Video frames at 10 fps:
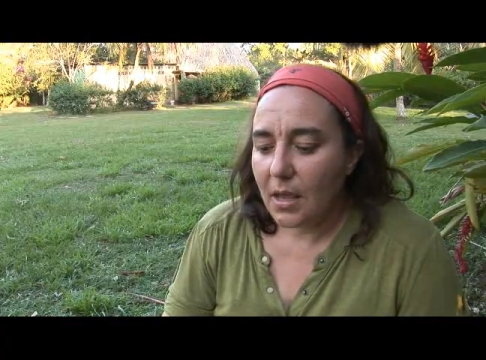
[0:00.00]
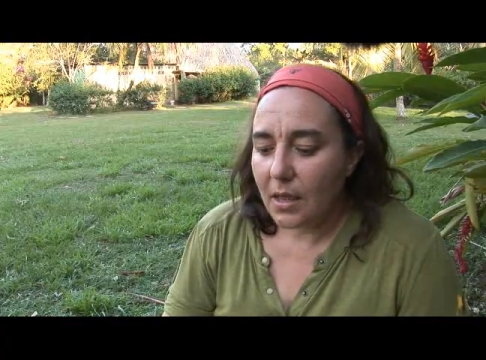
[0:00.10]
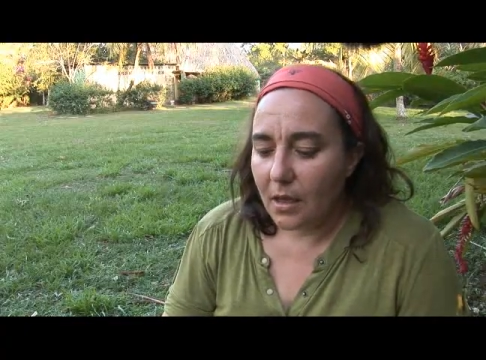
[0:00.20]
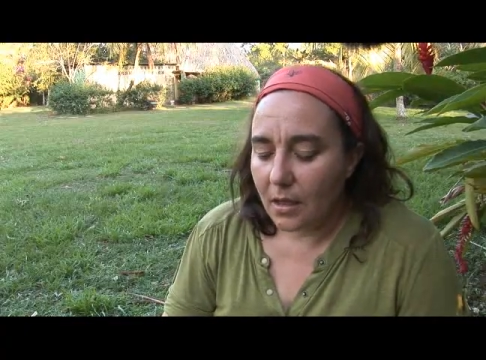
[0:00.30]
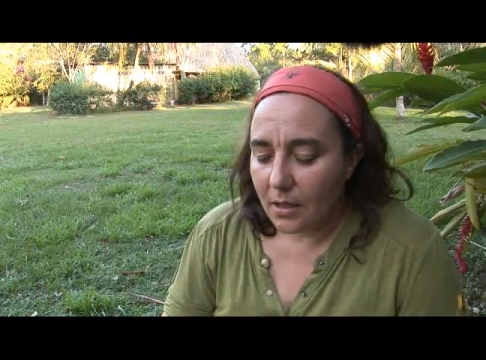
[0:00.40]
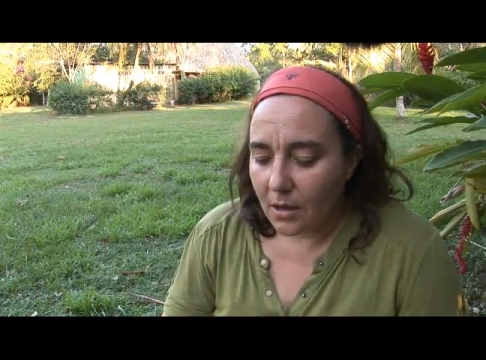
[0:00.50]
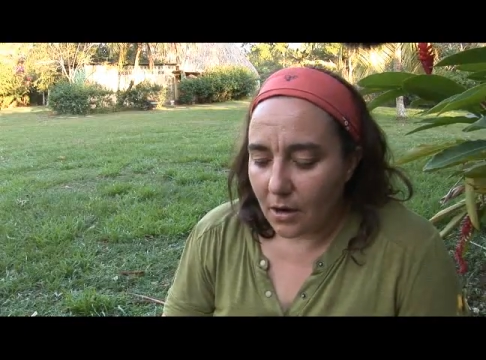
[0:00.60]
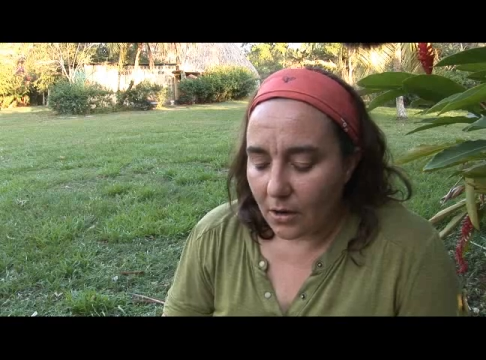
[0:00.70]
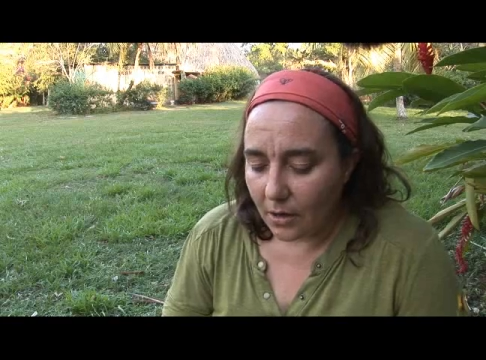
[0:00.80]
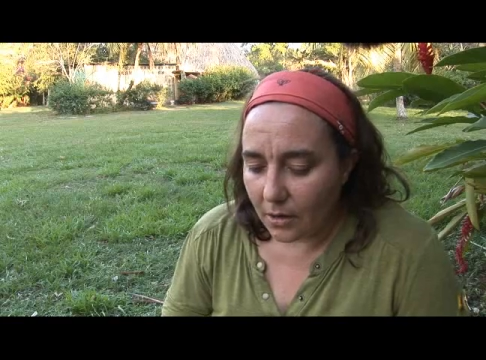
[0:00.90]
uh,
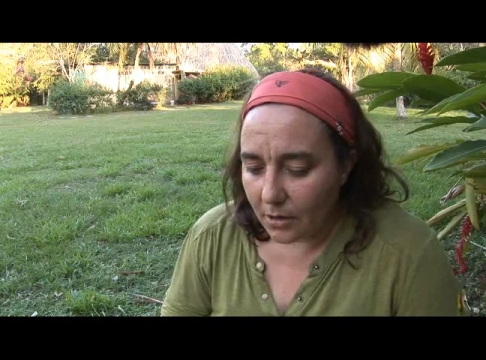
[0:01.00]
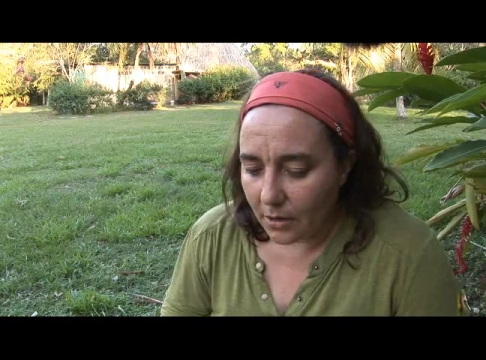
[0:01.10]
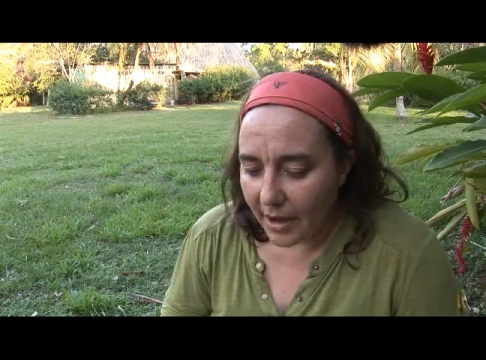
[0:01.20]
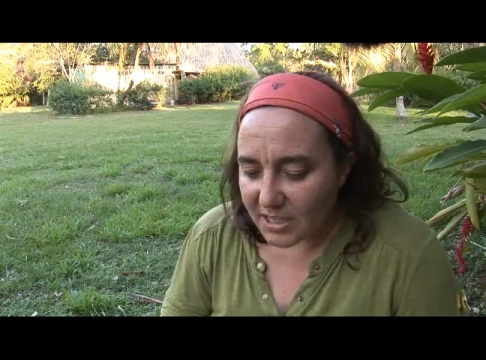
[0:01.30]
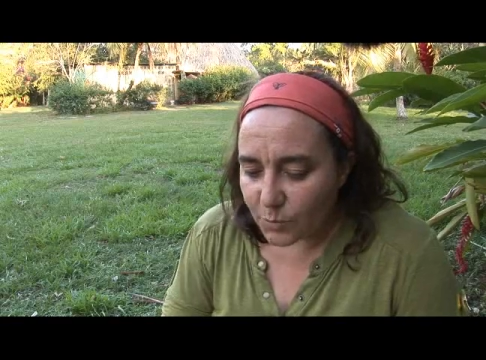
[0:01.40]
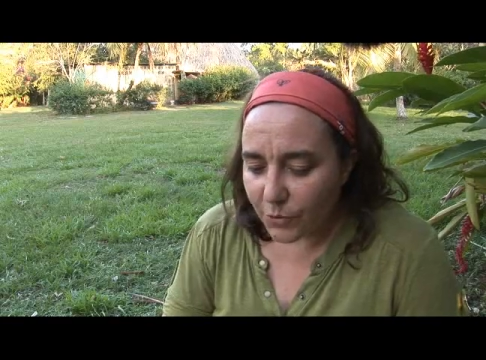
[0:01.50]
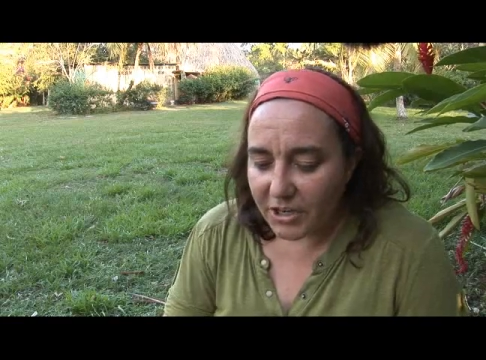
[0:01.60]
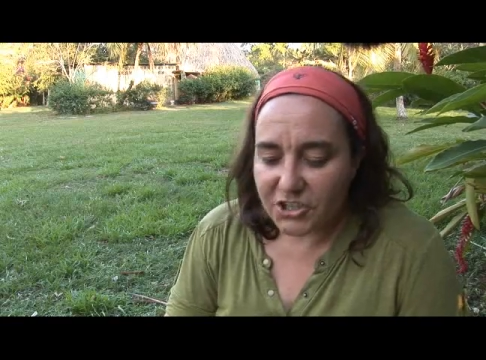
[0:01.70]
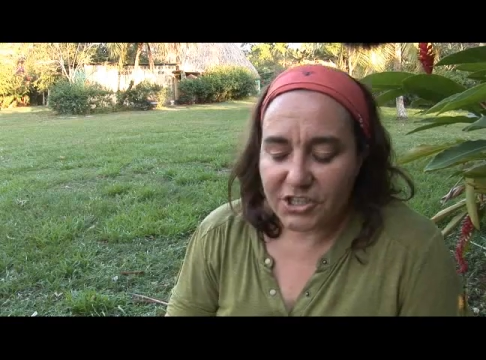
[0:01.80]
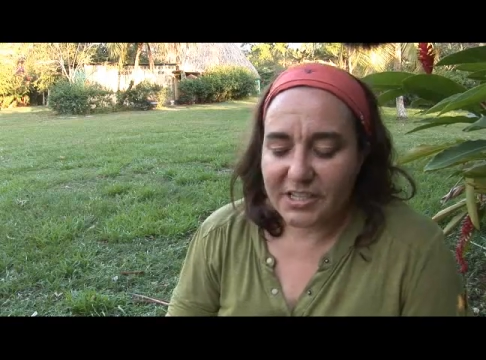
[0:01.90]
our, our
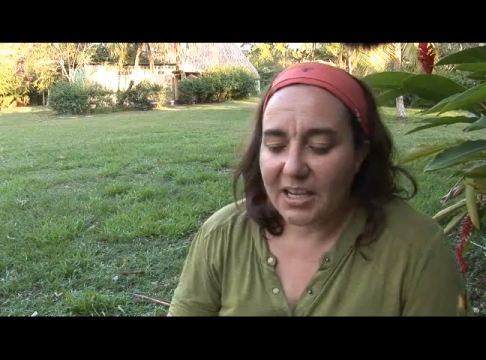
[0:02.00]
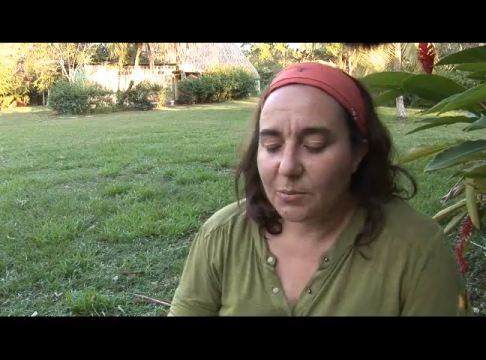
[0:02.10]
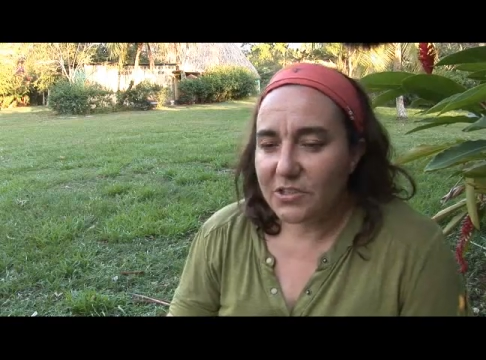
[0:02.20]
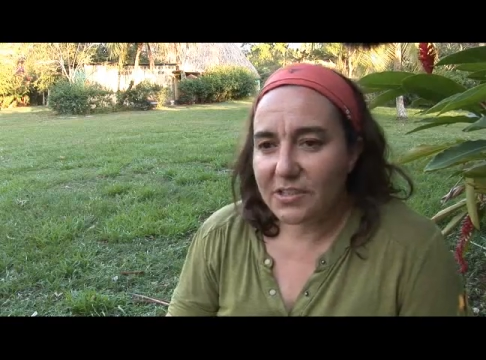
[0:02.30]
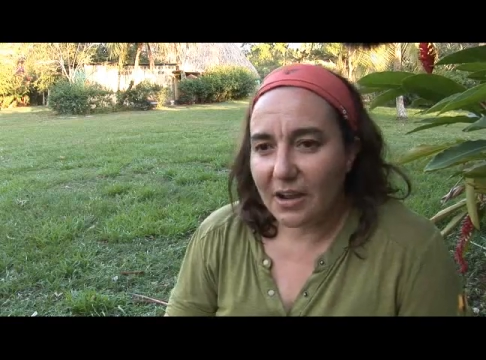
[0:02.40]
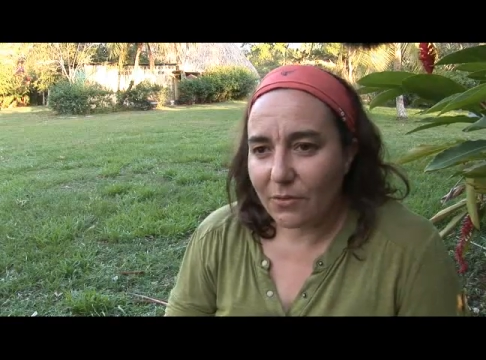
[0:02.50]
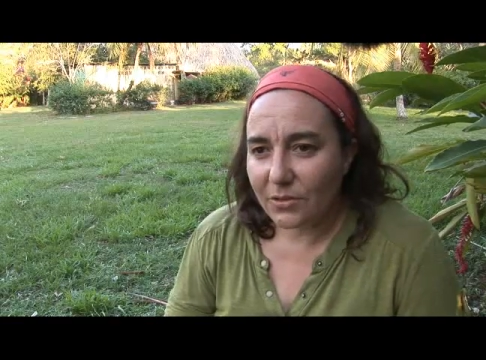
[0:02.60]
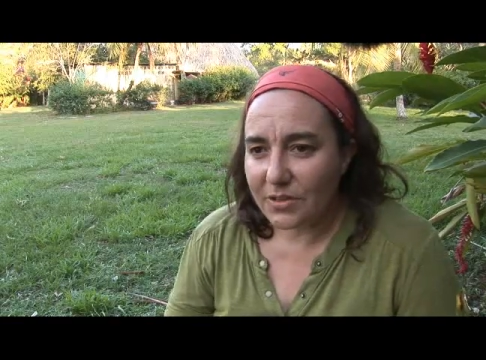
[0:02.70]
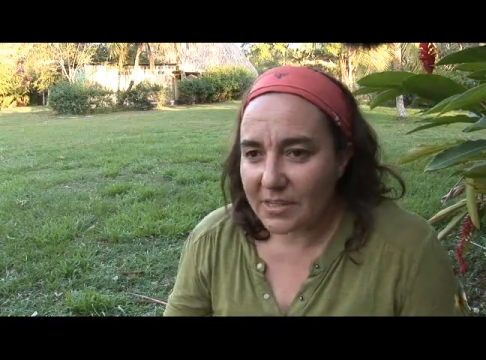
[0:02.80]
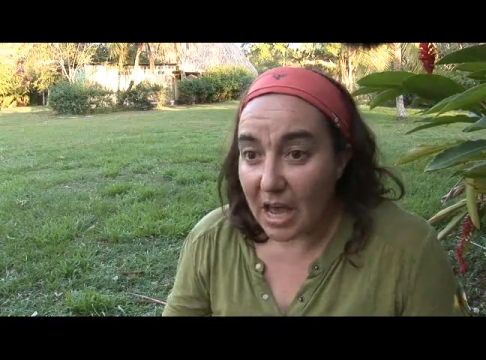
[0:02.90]
exploration team discovered
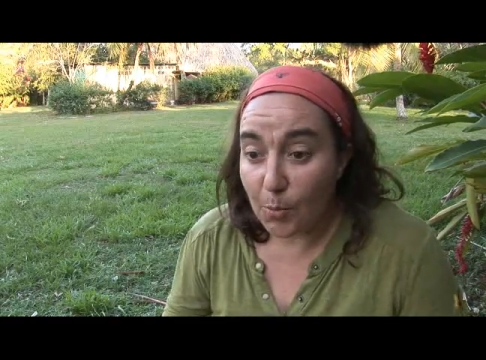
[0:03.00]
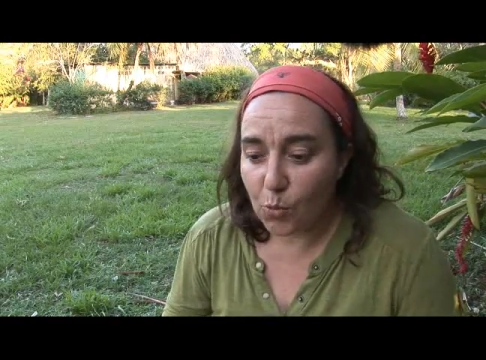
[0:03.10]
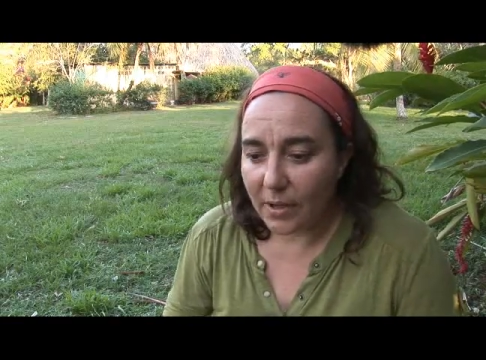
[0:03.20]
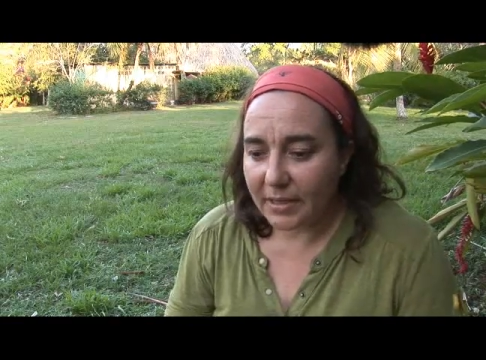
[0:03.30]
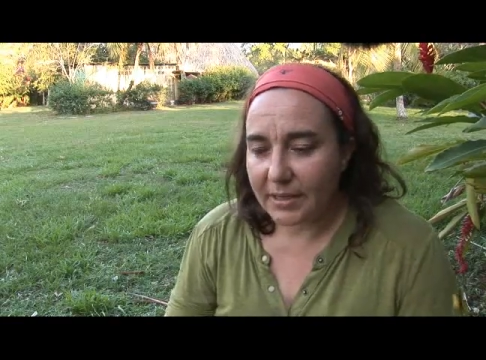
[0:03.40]
this upwelling.